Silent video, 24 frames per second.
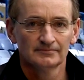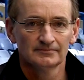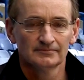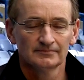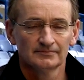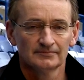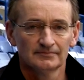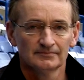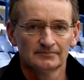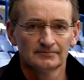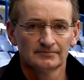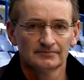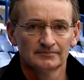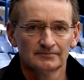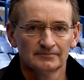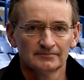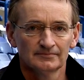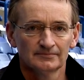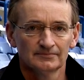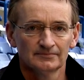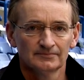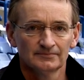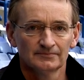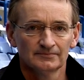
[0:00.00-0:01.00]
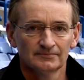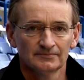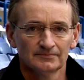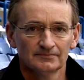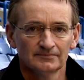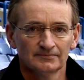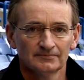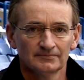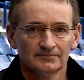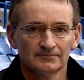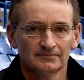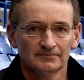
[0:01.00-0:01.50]

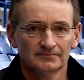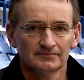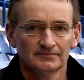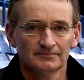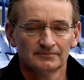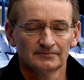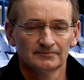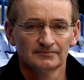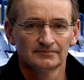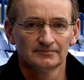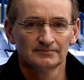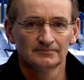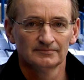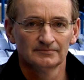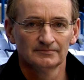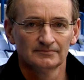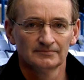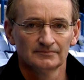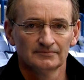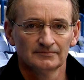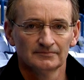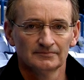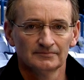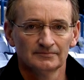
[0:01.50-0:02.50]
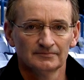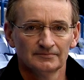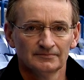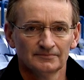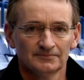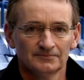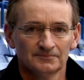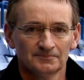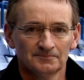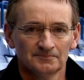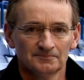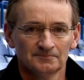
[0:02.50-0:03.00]

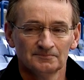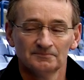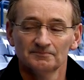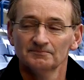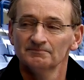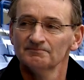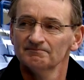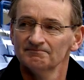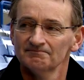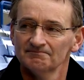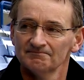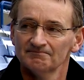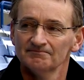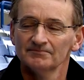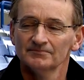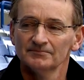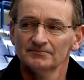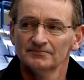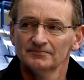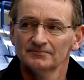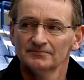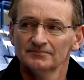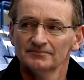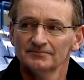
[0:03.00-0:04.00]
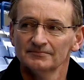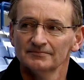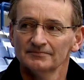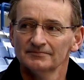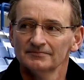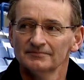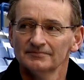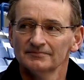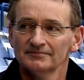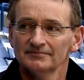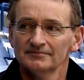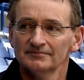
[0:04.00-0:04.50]

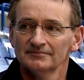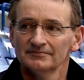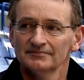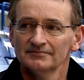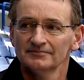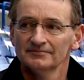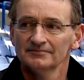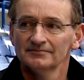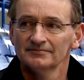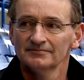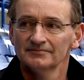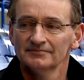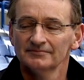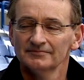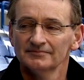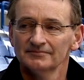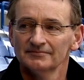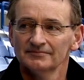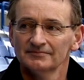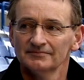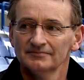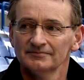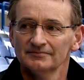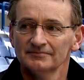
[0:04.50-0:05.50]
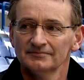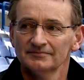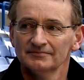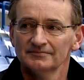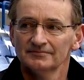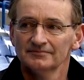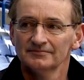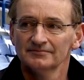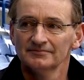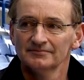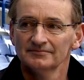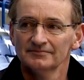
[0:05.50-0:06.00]

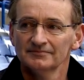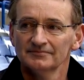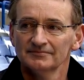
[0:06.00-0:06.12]
(silent)